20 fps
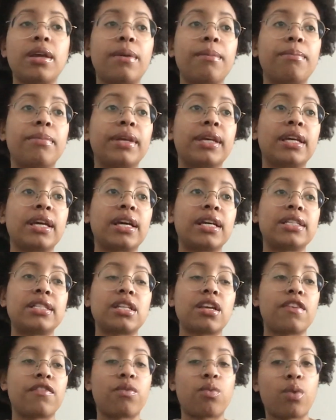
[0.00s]
Because
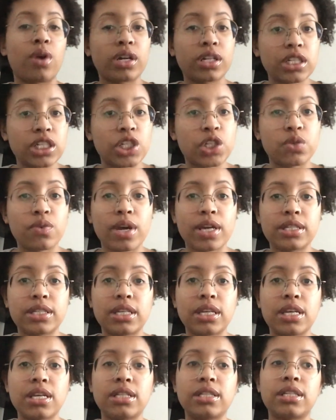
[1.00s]
if one is
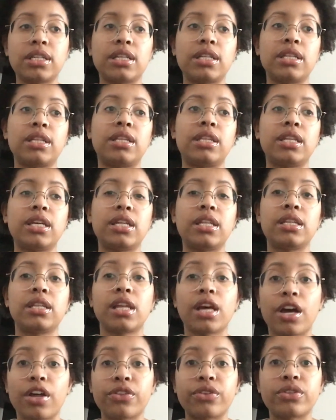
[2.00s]
threatened, then
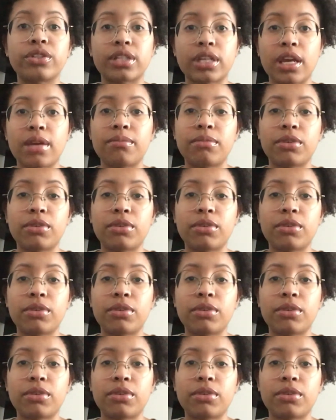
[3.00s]
the others can be